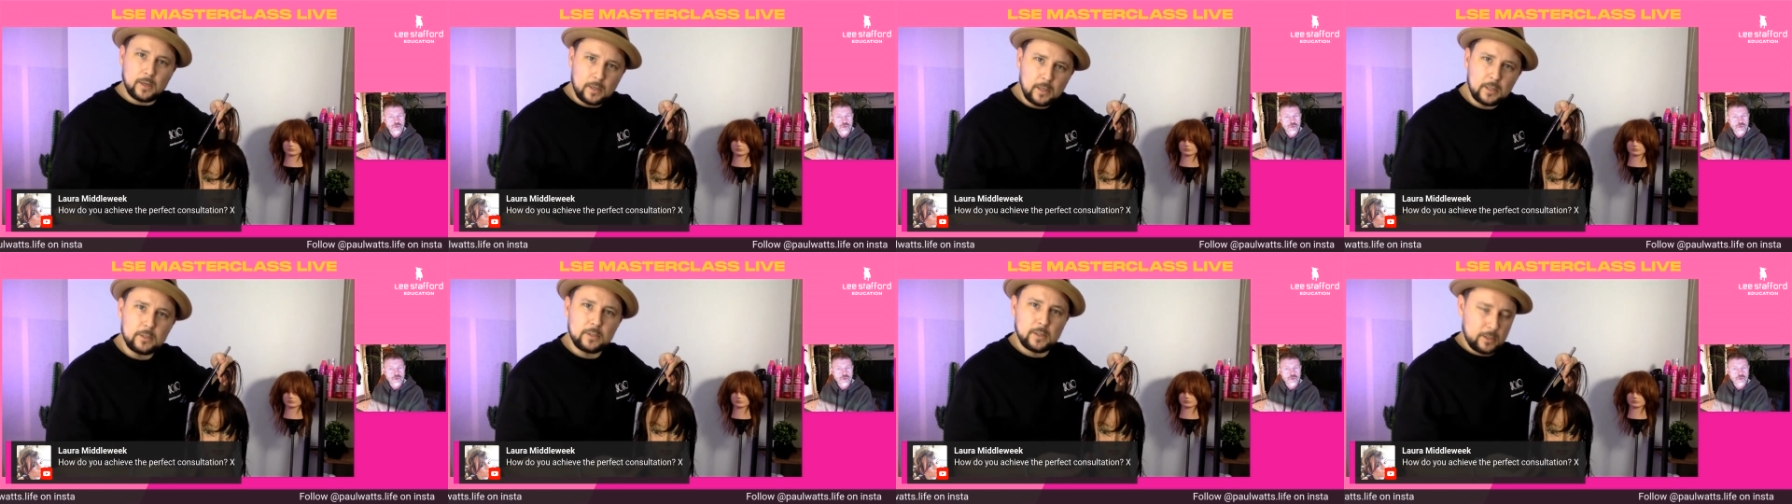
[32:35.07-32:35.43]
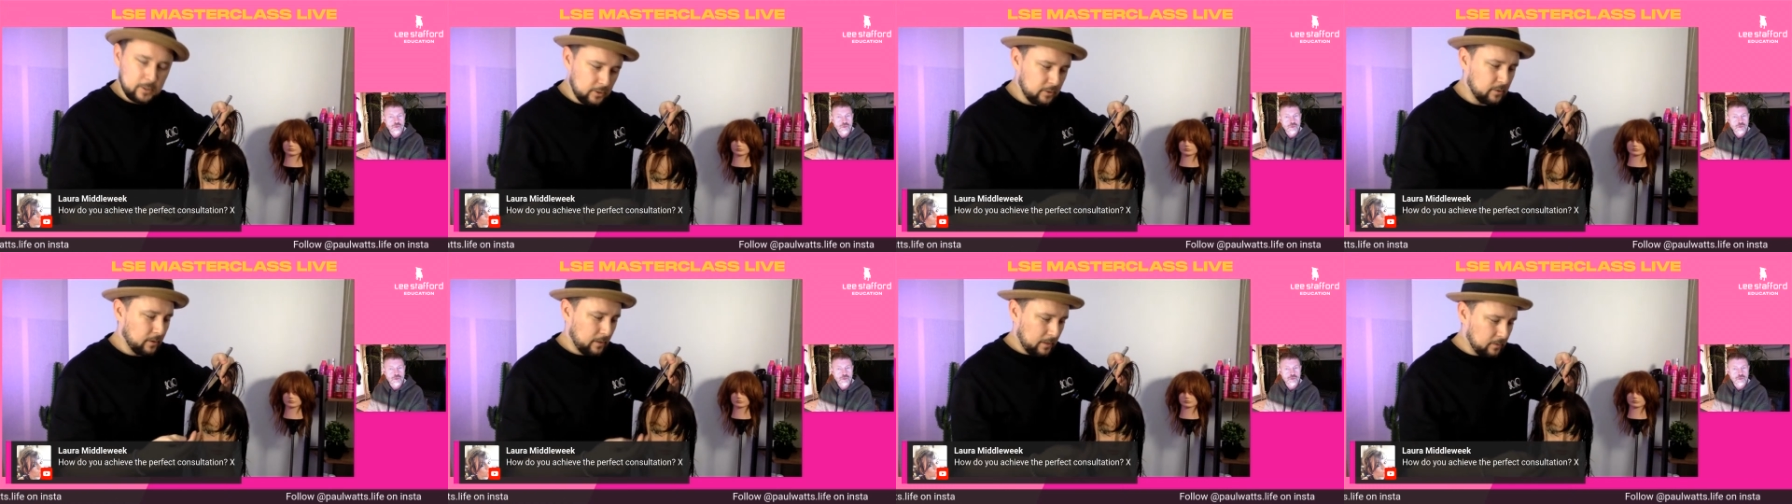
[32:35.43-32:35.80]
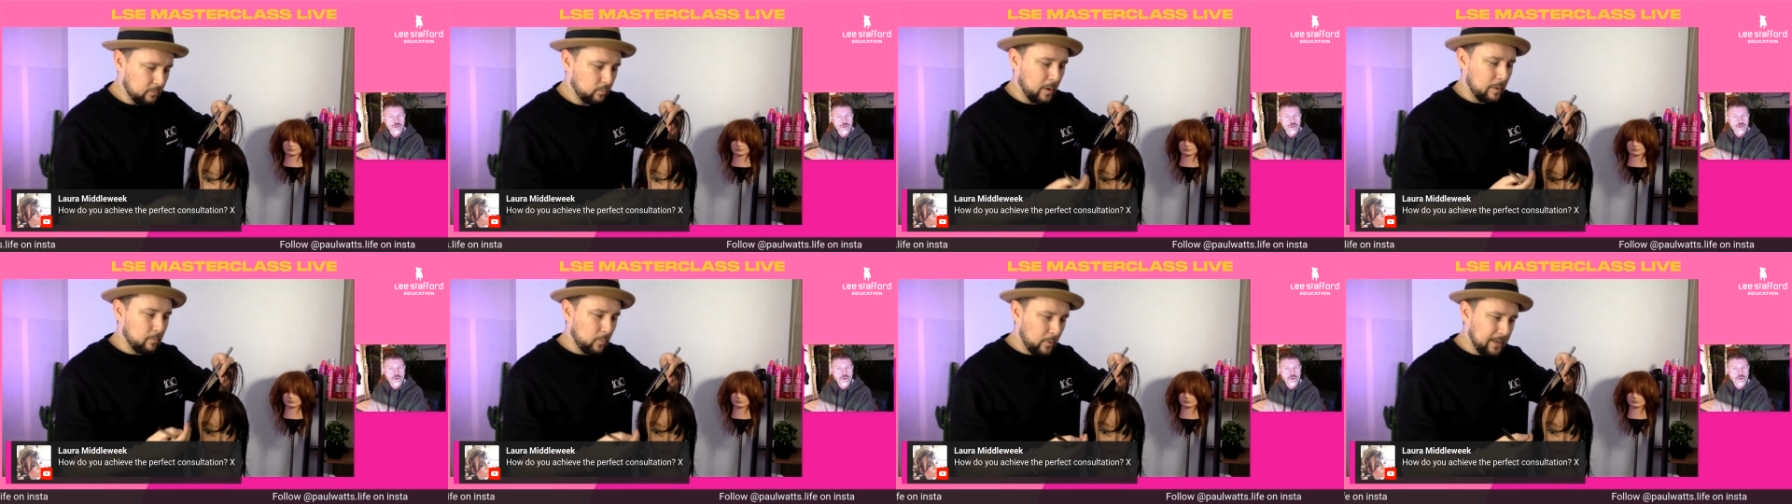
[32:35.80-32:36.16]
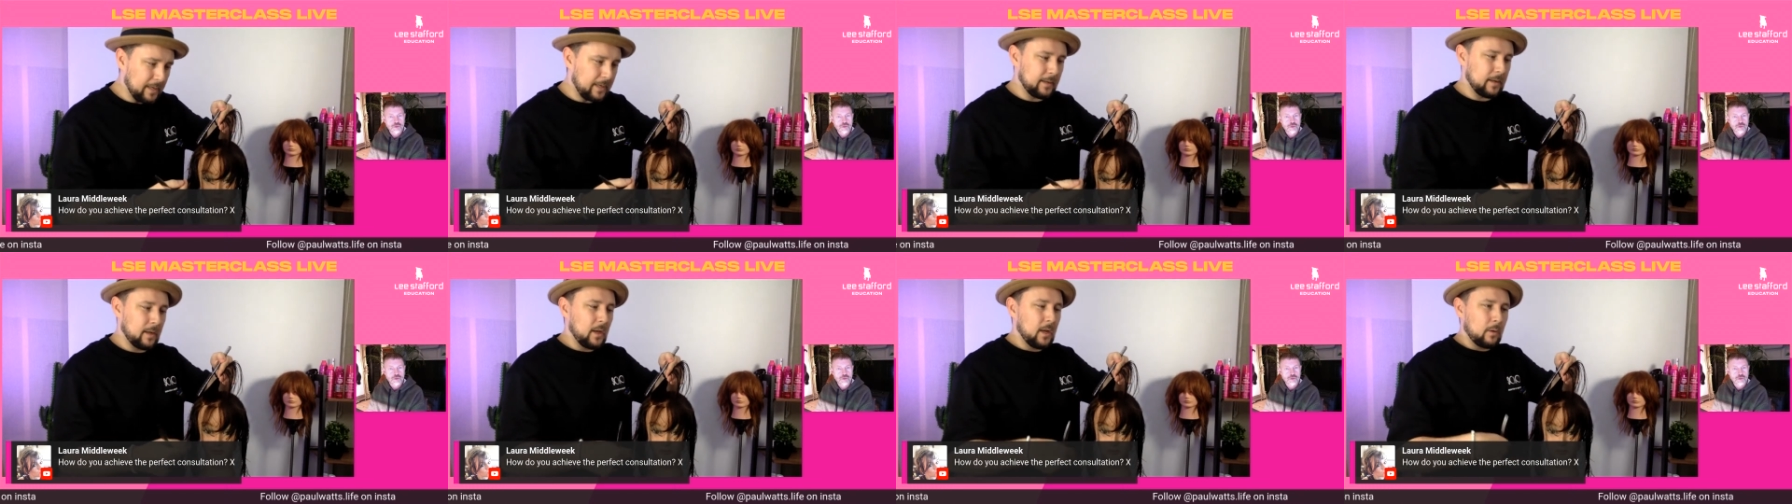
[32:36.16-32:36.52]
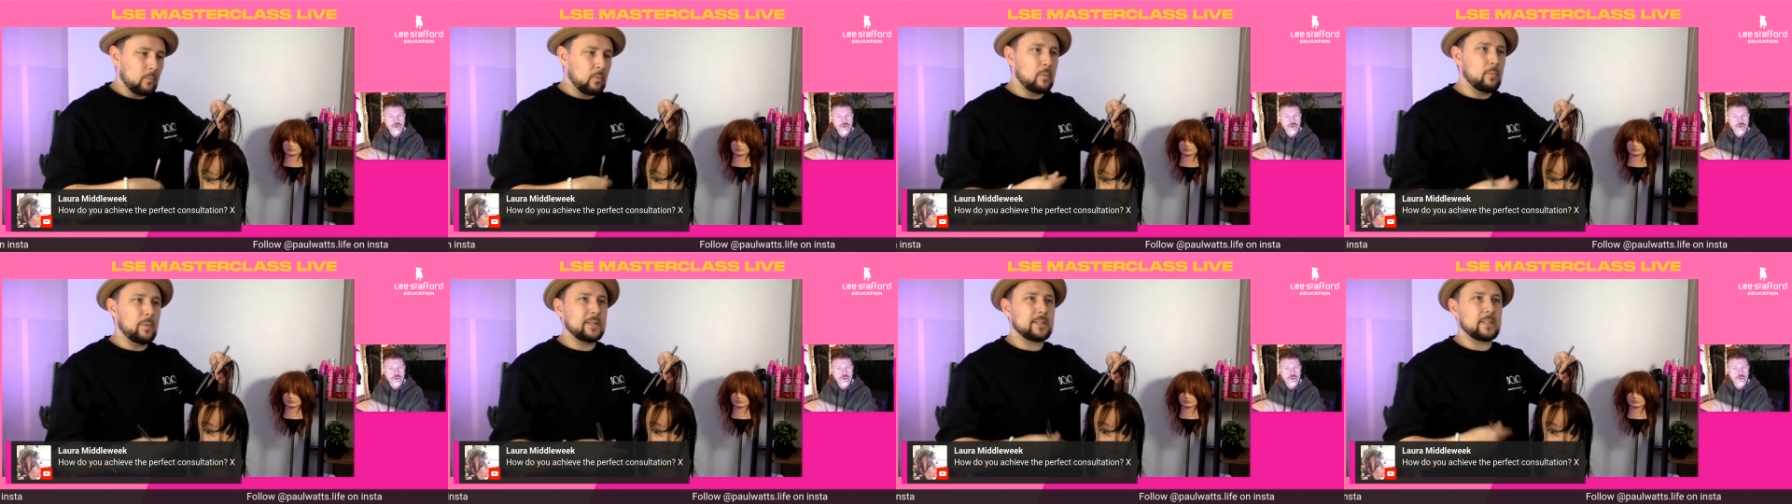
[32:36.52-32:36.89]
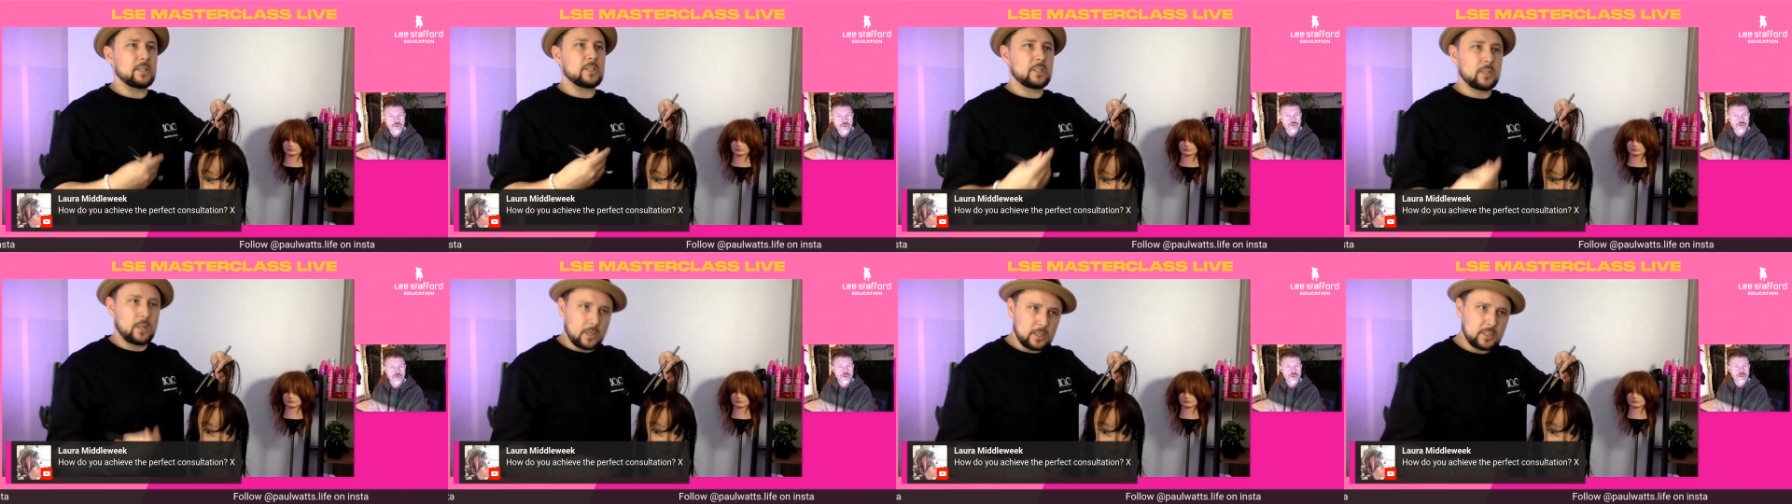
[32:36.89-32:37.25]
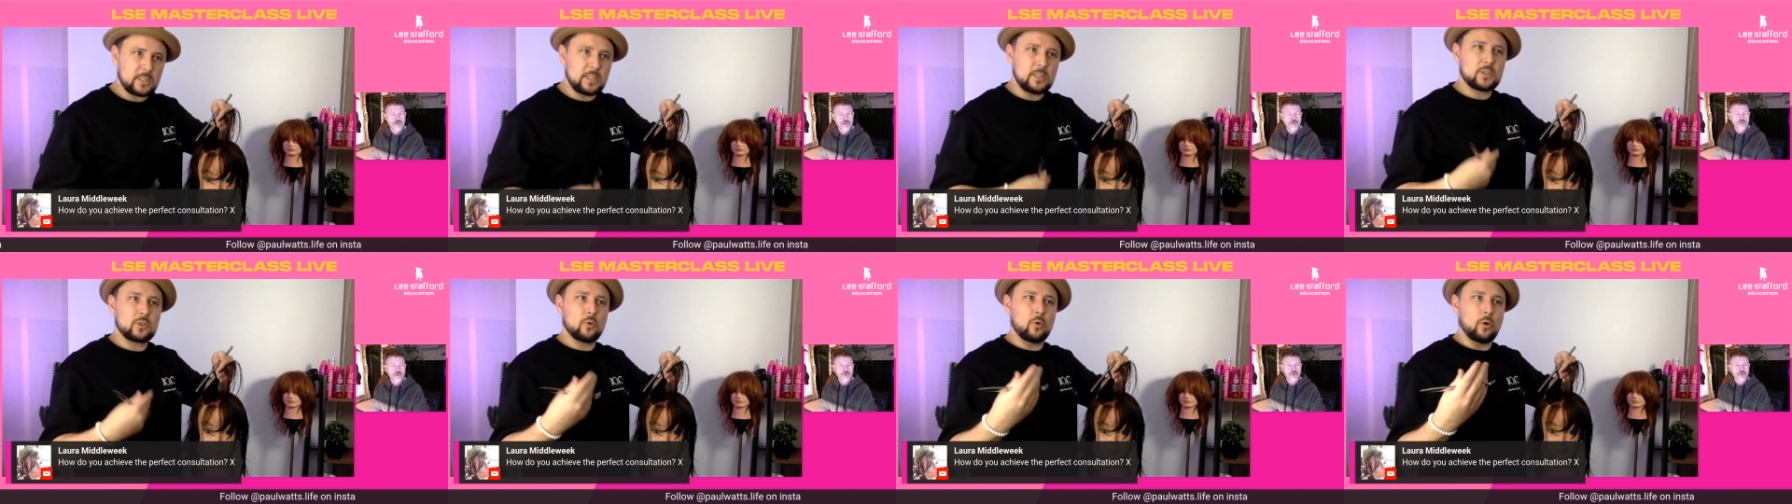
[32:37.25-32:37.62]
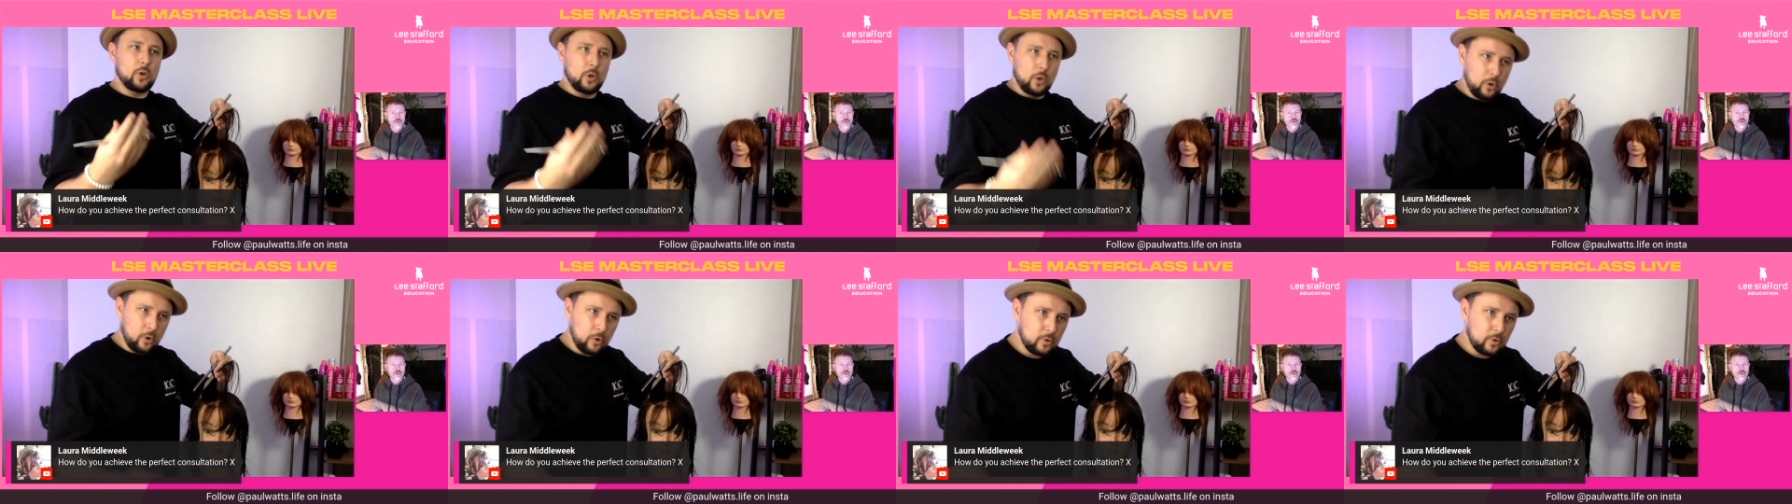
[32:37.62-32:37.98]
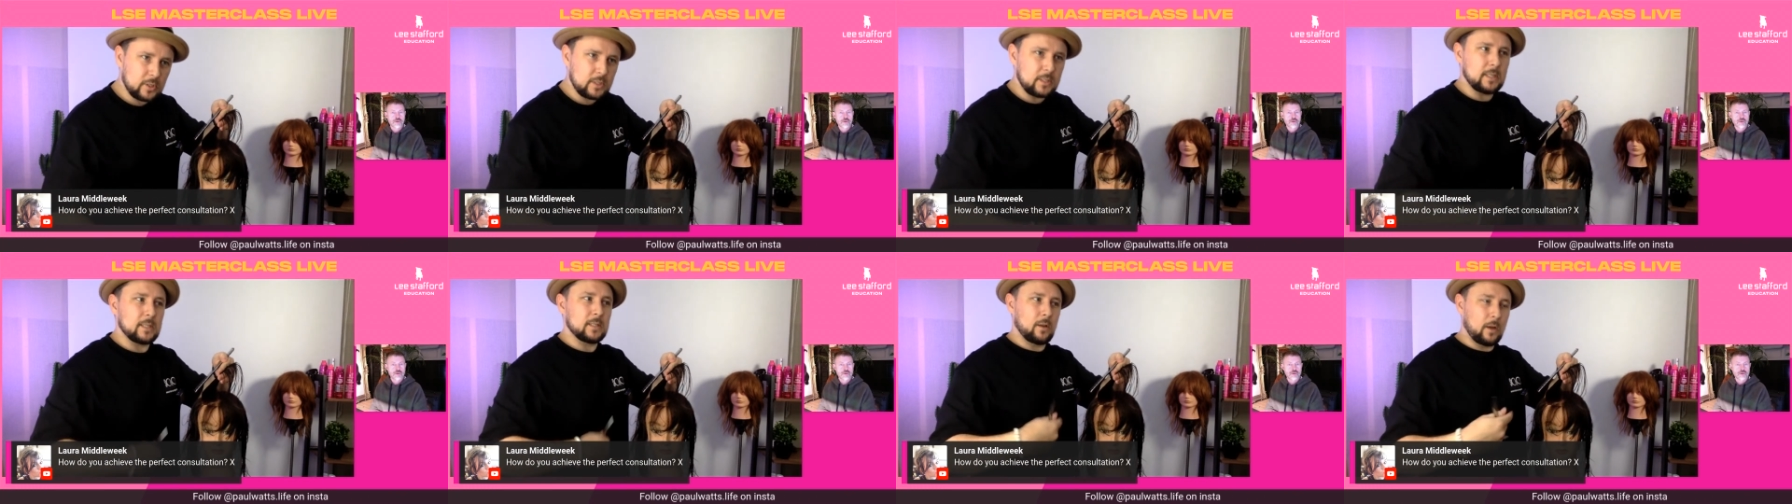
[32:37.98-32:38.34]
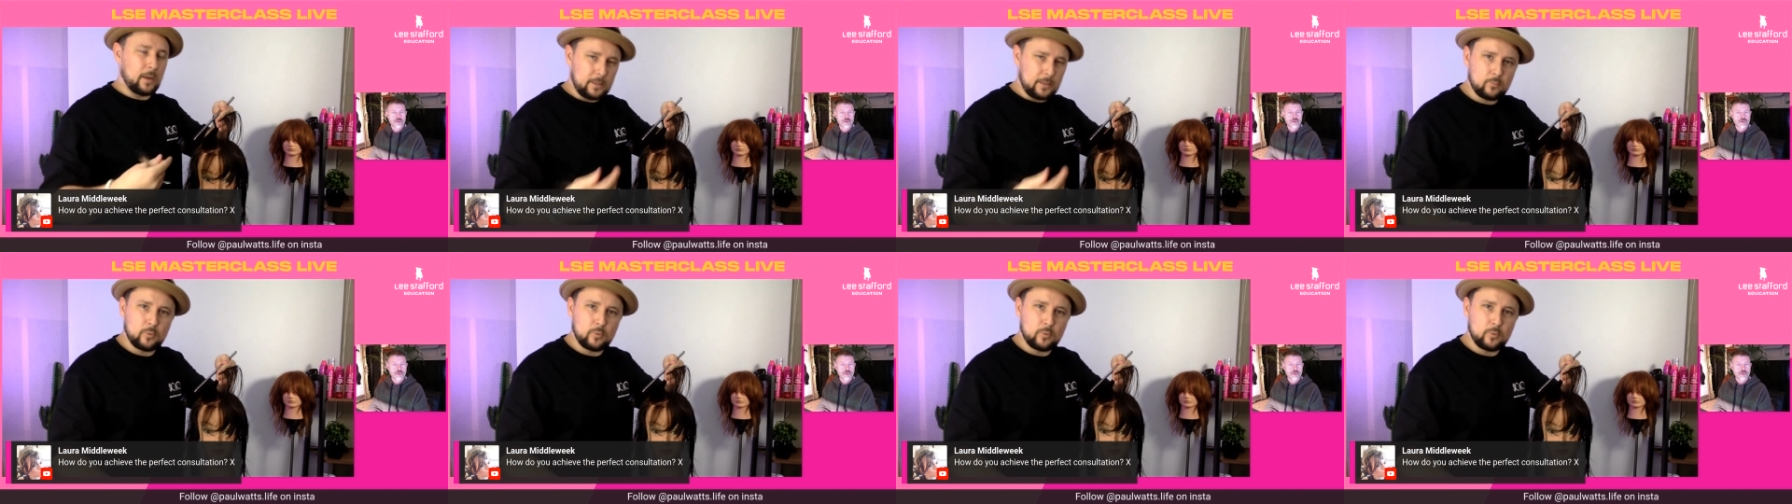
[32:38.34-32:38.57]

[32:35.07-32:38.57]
And when we're discussing sort of looks, and it's like,